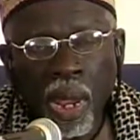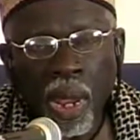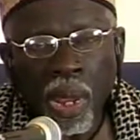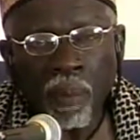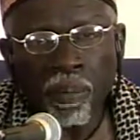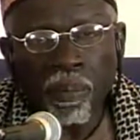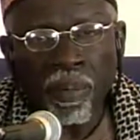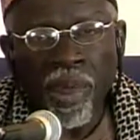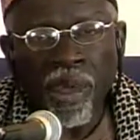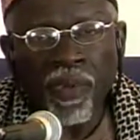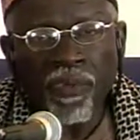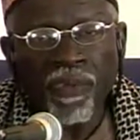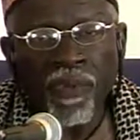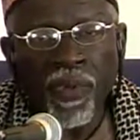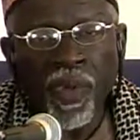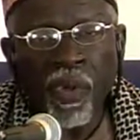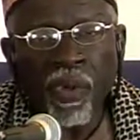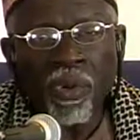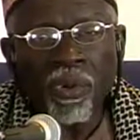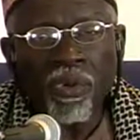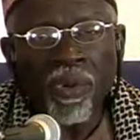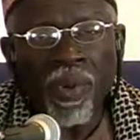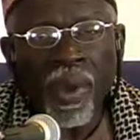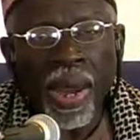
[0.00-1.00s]
My
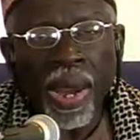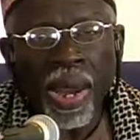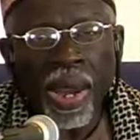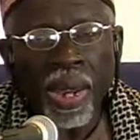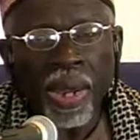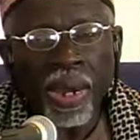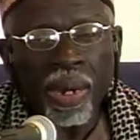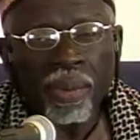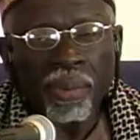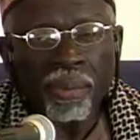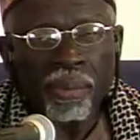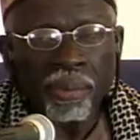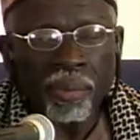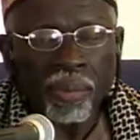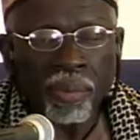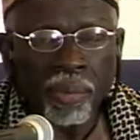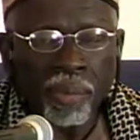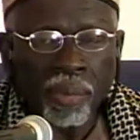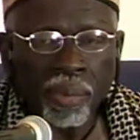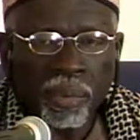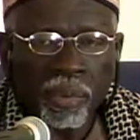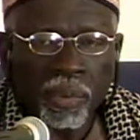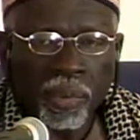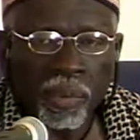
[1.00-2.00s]
phone rang
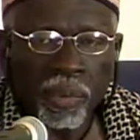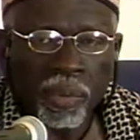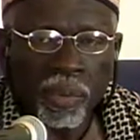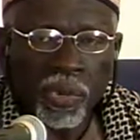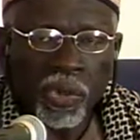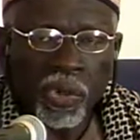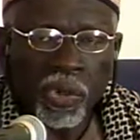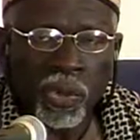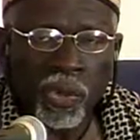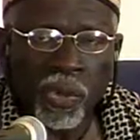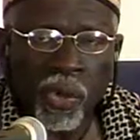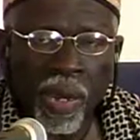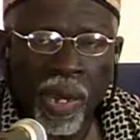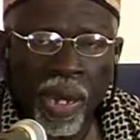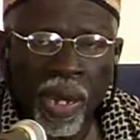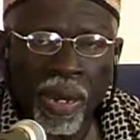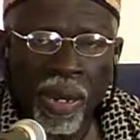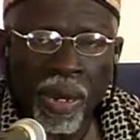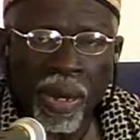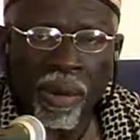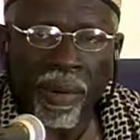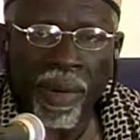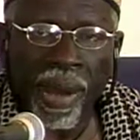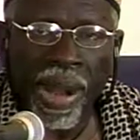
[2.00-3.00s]
shortly
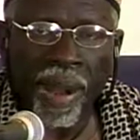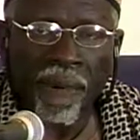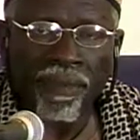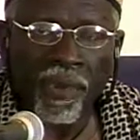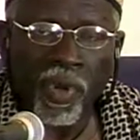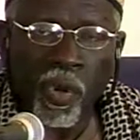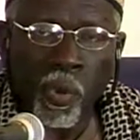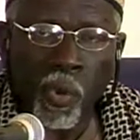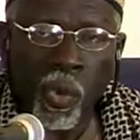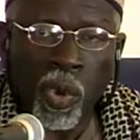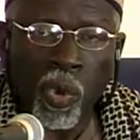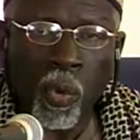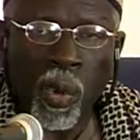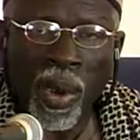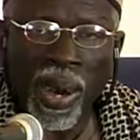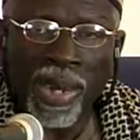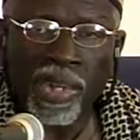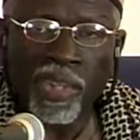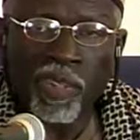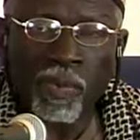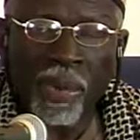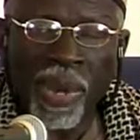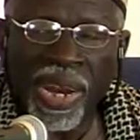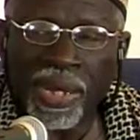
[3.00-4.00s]
thereafter, and we were
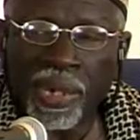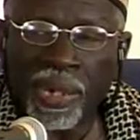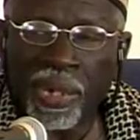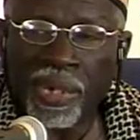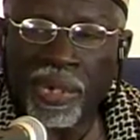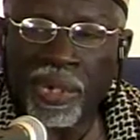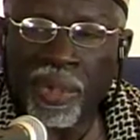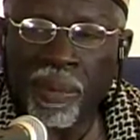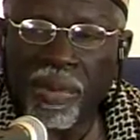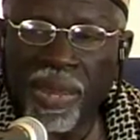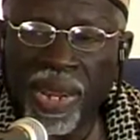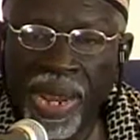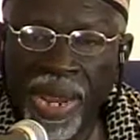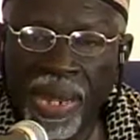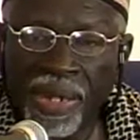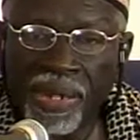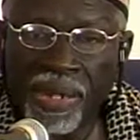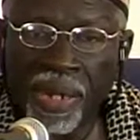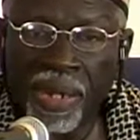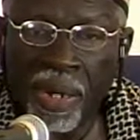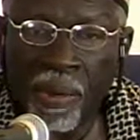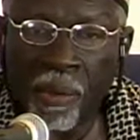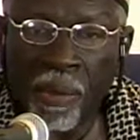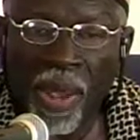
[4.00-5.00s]
expecting some
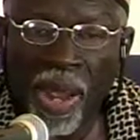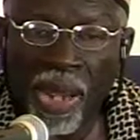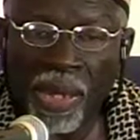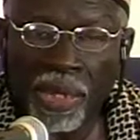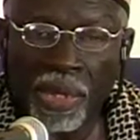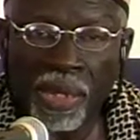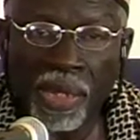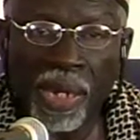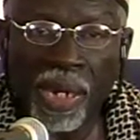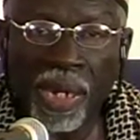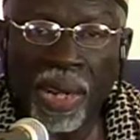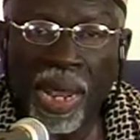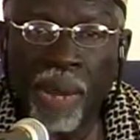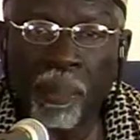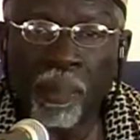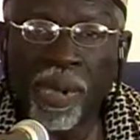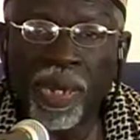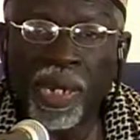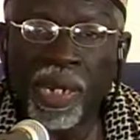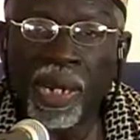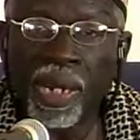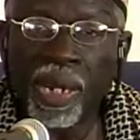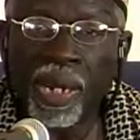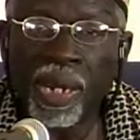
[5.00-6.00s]
guests at the masjid that
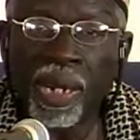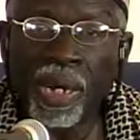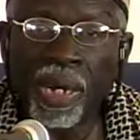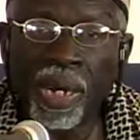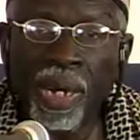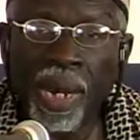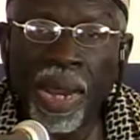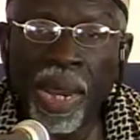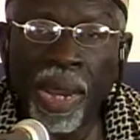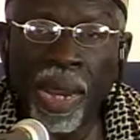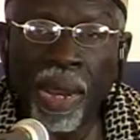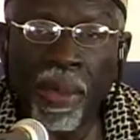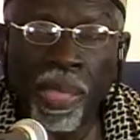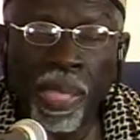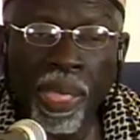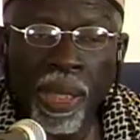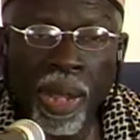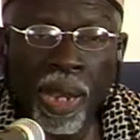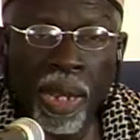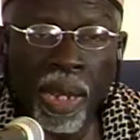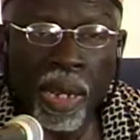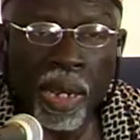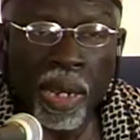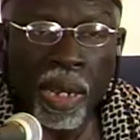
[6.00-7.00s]
particular day
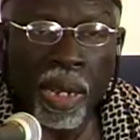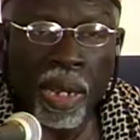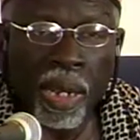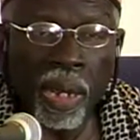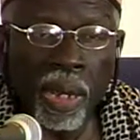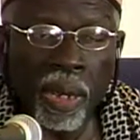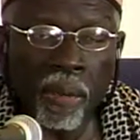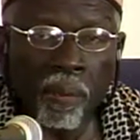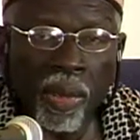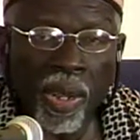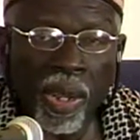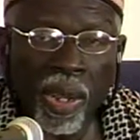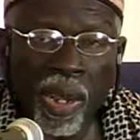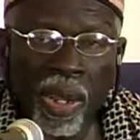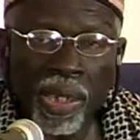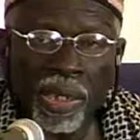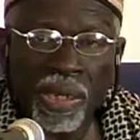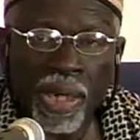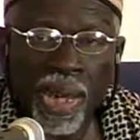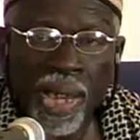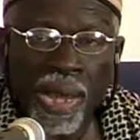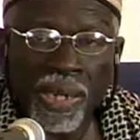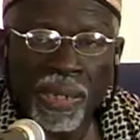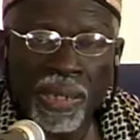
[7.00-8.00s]
because
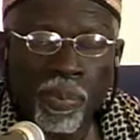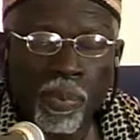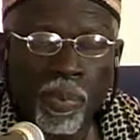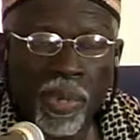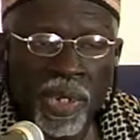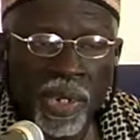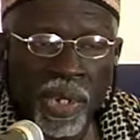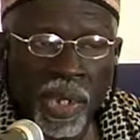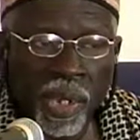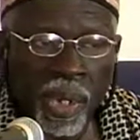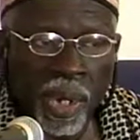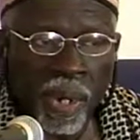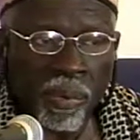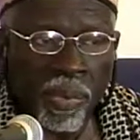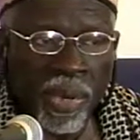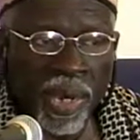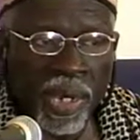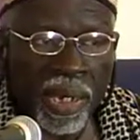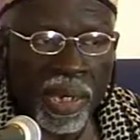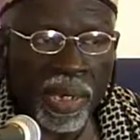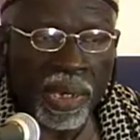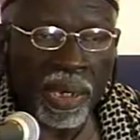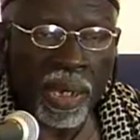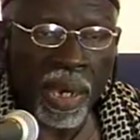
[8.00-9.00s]
they had some particular
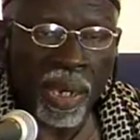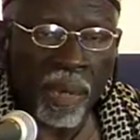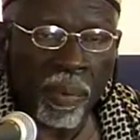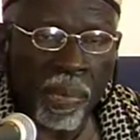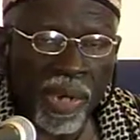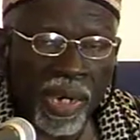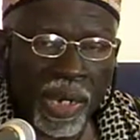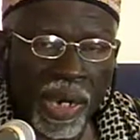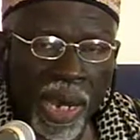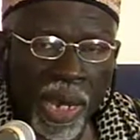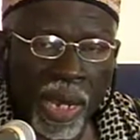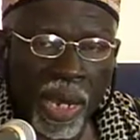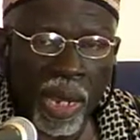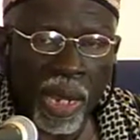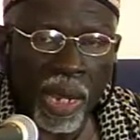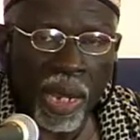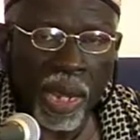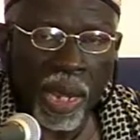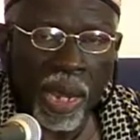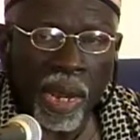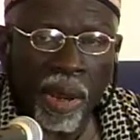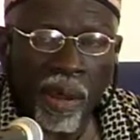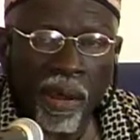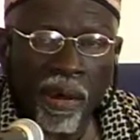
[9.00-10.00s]
business that had to be taken
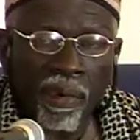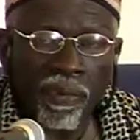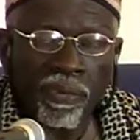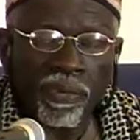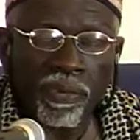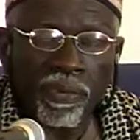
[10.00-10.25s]
care of.